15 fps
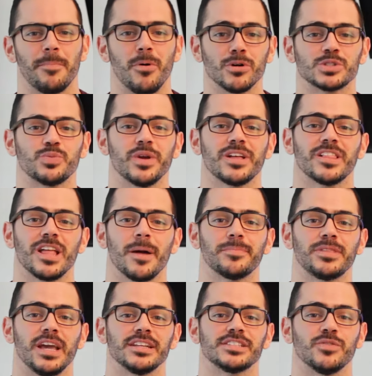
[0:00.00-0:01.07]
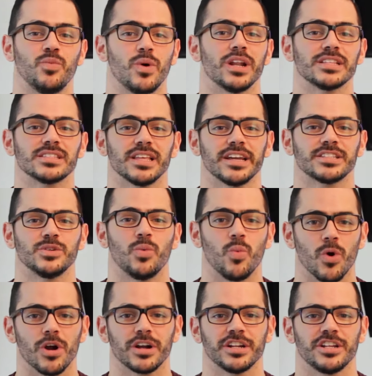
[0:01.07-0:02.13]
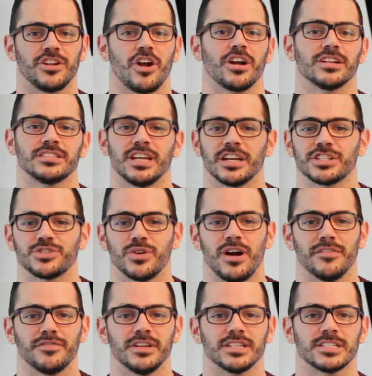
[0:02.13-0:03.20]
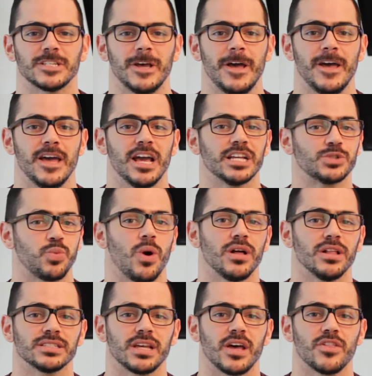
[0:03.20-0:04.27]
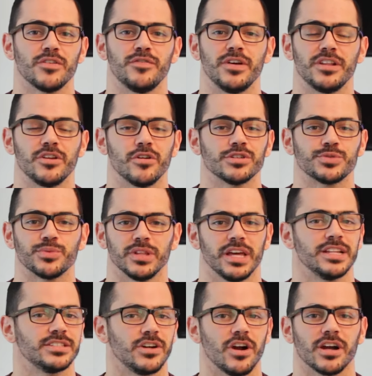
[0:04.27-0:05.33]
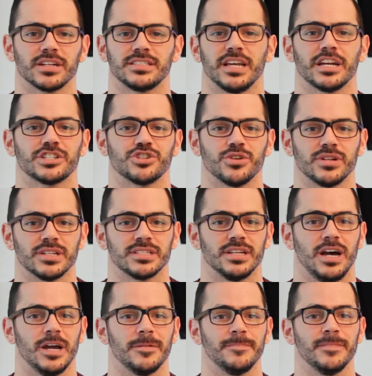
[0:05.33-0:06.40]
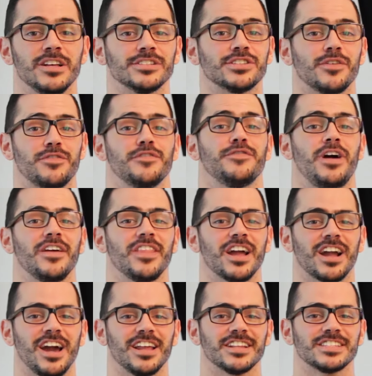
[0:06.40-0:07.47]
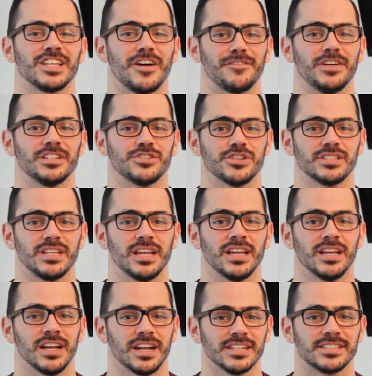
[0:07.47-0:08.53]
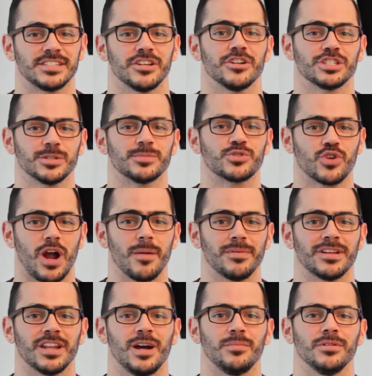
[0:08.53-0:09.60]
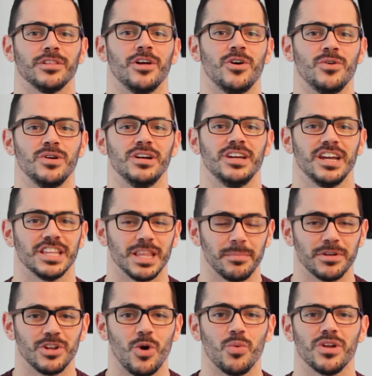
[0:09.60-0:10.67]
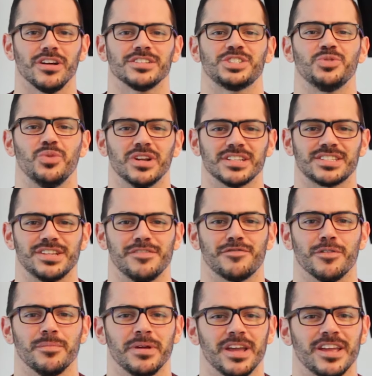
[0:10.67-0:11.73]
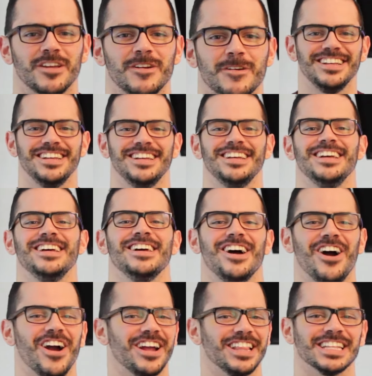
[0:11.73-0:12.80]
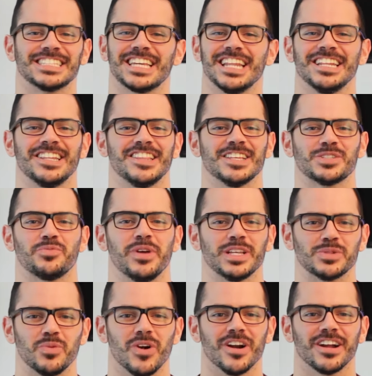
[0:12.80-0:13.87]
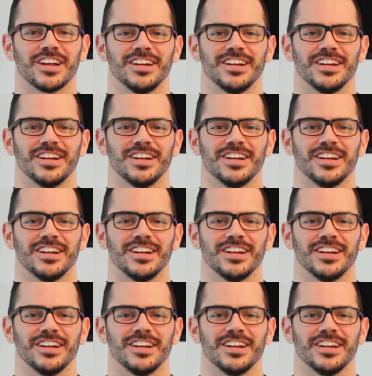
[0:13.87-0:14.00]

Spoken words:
post weekly updates of what it's like to work in an architecture office, as well as other videos related to architecture and design. So if you find that kind of stuff interesting, consider subscribing down below, and let me know what else you want to see from me. All right, let's get into this week's work.